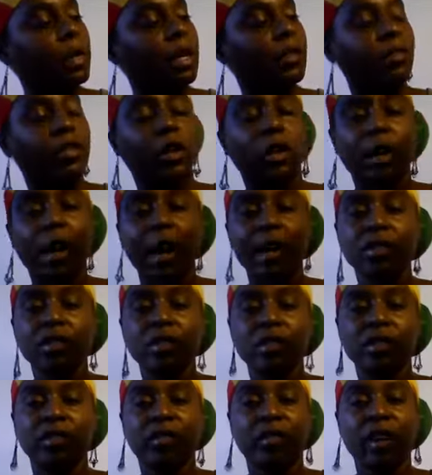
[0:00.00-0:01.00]
If you're
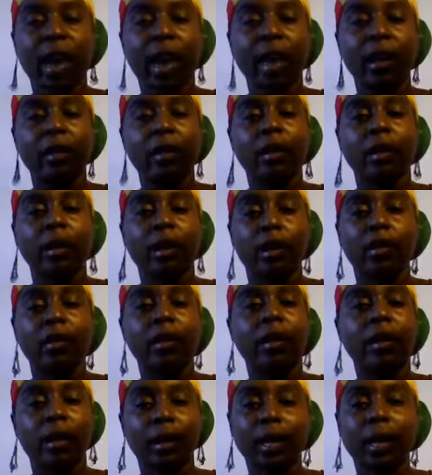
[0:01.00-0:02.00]
conscious of fat, they're
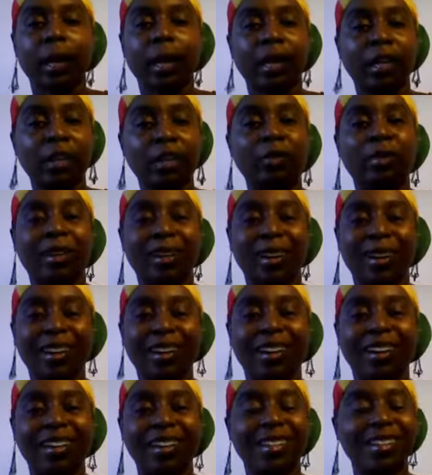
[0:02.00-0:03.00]
going to get you
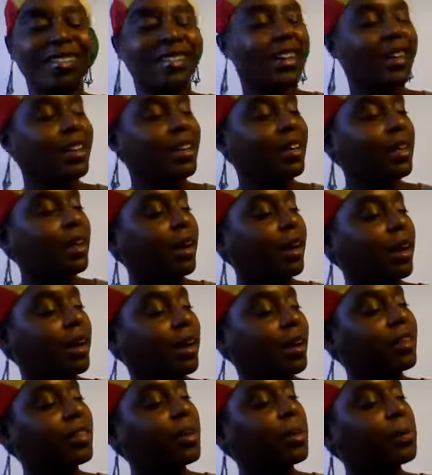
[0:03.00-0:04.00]
because
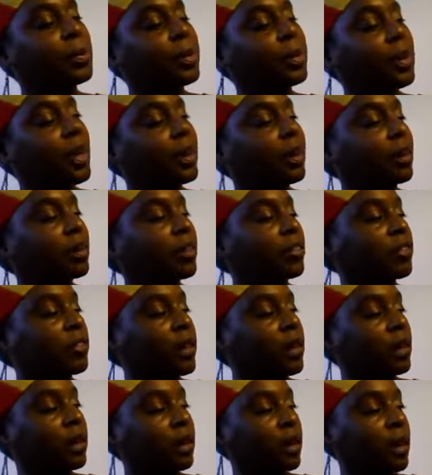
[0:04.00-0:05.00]
they're putting that on the
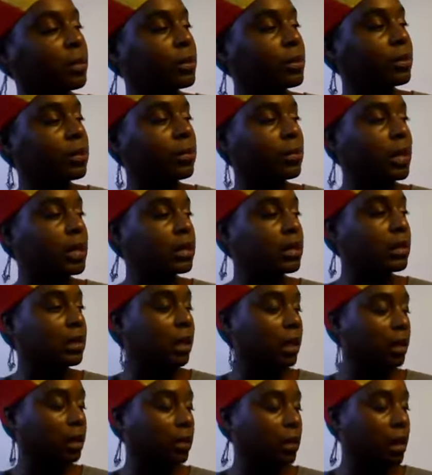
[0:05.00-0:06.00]
front of the label. Let's see.
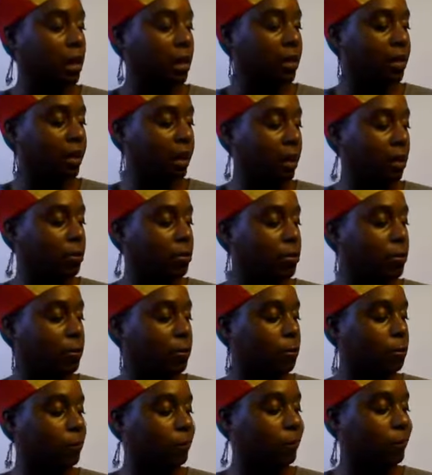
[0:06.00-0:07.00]
Anything else?
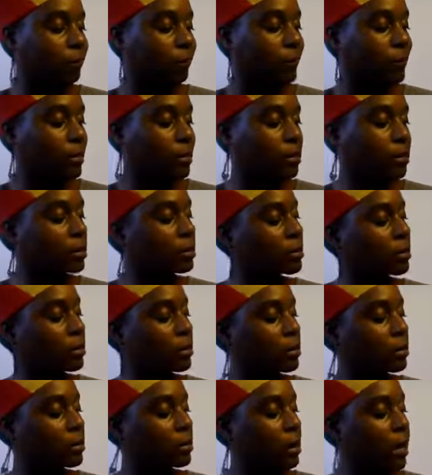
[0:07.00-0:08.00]

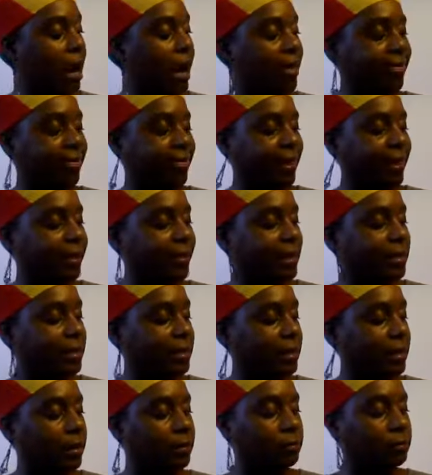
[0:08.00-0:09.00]
I think that's
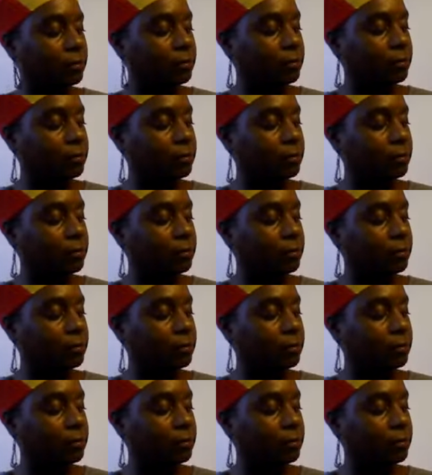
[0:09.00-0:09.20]
it.